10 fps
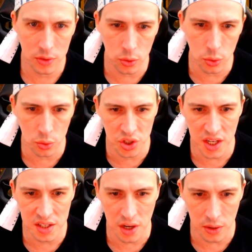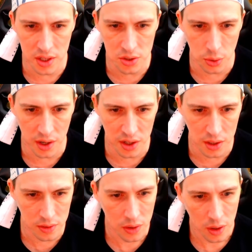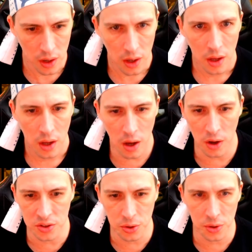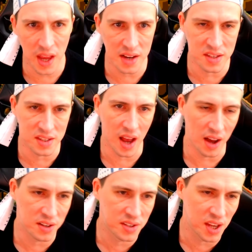Oh, jeez, I nearly took a... Oh, dude, that sucks.